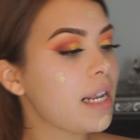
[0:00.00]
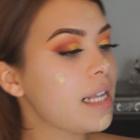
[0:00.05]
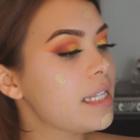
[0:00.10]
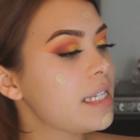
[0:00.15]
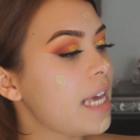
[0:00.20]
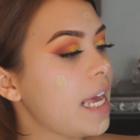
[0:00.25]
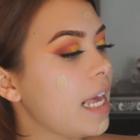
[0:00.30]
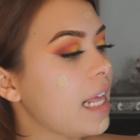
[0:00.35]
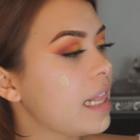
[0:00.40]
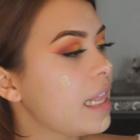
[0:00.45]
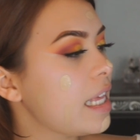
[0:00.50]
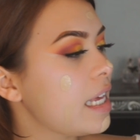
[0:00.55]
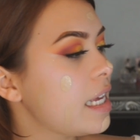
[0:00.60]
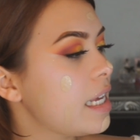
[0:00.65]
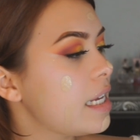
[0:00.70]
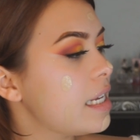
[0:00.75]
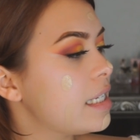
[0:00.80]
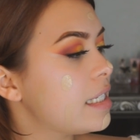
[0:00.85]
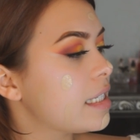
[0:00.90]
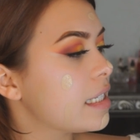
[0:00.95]
I'm gonna take
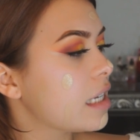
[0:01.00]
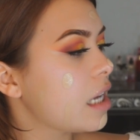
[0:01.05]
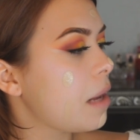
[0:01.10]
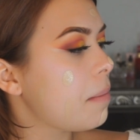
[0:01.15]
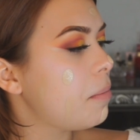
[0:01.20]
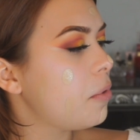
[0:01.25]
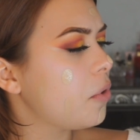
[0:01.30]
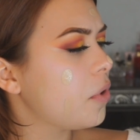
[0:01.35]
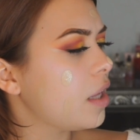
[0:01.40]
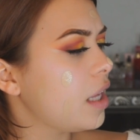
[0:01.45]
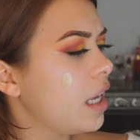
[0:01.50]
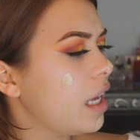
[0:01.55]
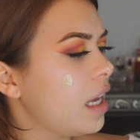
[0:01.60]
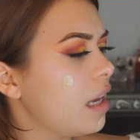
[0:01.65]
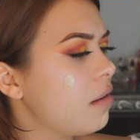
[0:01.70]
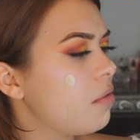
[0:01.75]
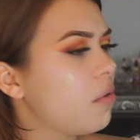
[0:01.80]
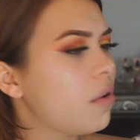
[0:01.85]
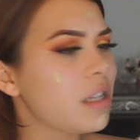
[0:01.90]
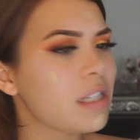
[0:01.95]
this
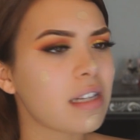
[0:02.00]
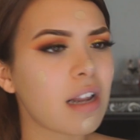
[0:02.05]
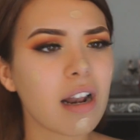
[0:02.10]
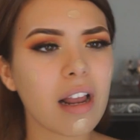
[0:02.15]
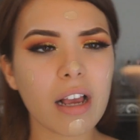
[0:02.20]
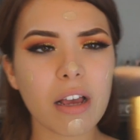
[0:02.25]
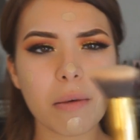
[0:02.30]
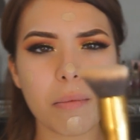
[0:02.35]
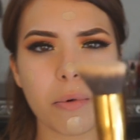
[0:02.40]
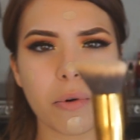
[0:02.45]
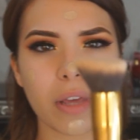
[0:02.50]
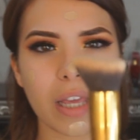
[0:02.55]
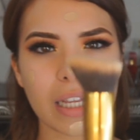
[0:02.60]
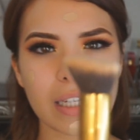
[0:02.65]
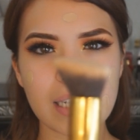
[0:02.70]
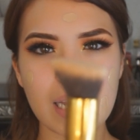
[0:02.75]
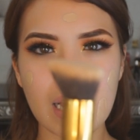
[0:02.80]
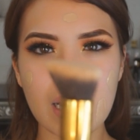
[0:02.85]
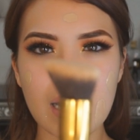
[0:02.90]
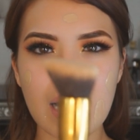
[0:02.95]
kabuki. Well, it's not a kabuki,
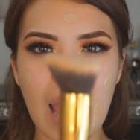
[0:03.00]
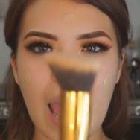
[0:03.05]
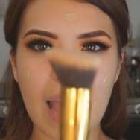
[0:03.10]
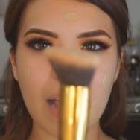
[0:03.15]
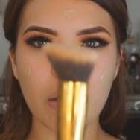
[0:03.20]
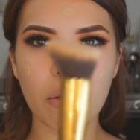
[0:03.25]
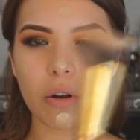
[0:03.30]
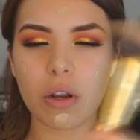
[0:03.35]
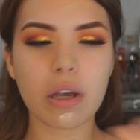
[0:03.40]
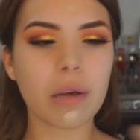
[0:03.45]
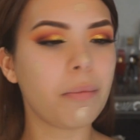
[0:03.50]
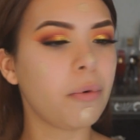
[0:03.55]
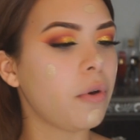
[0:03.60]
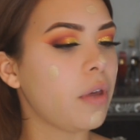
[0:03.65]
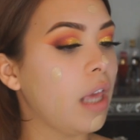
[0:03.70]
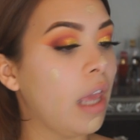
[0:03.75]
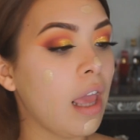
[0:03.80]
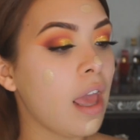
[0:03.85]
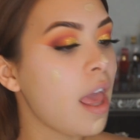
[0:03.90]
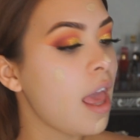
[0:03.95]
it's like an angled
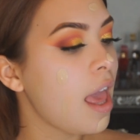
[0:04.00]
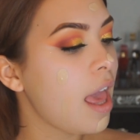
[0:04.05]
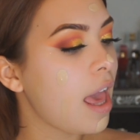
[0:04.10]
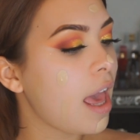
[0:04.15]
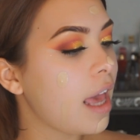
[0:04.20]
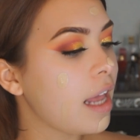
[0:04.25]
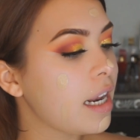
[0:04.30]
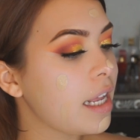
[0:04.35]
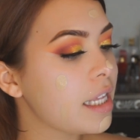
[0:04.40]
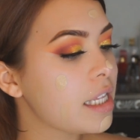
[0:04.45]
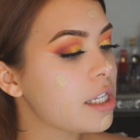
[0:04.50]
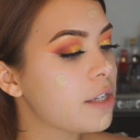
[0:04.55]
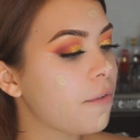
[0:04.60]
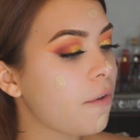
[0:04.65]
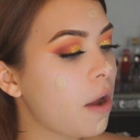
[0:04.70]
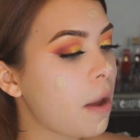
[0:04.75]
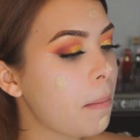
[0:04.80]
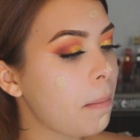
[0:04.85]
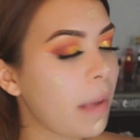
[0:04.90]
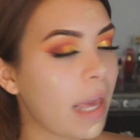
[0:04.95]
kabuki, and it's
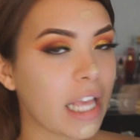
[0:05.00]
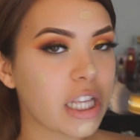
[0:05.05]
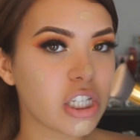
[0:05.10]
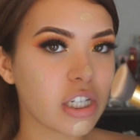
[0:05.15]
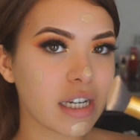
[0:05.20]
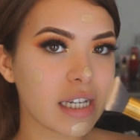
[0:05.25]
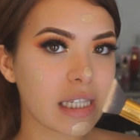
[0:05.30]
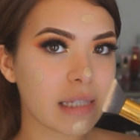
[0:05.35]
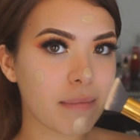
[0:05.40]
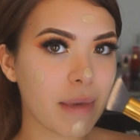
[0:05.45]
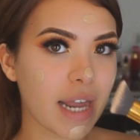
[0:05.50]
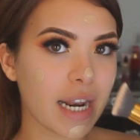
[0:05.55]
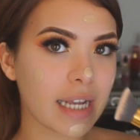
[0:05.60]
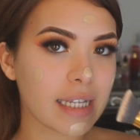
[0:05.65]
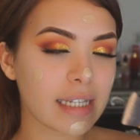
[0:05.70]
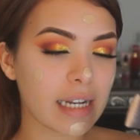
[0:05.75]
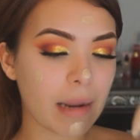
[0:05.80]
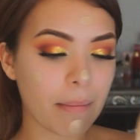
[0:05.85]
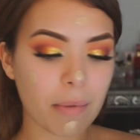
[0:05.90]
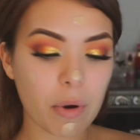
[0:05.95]
from BH
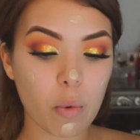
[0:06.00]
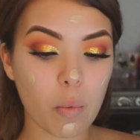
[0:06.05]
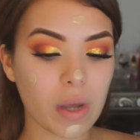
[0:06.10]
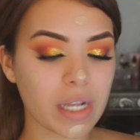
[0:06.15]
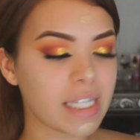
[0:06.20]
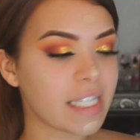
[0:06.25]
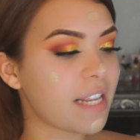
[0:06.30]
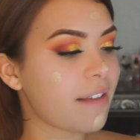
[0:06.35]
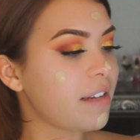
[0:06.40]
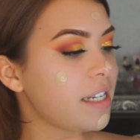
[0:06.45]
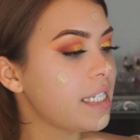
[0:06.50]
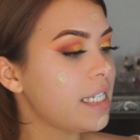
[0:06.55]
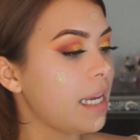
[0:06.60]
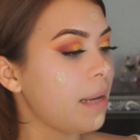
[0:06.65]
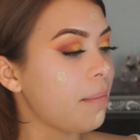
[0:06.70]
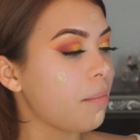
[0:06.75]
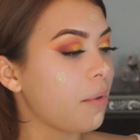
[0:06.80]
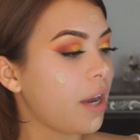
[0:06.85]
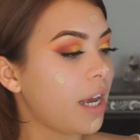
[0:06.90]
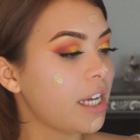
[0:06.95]
Cosmetics, a number
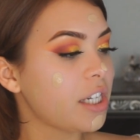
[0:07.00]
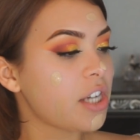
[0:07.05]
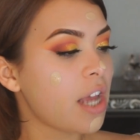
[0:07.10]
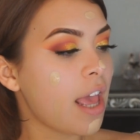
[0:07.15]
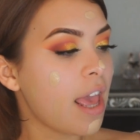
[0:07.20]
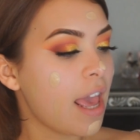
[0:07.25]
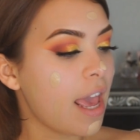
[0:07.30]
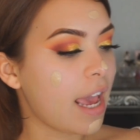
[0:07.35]
117 brush.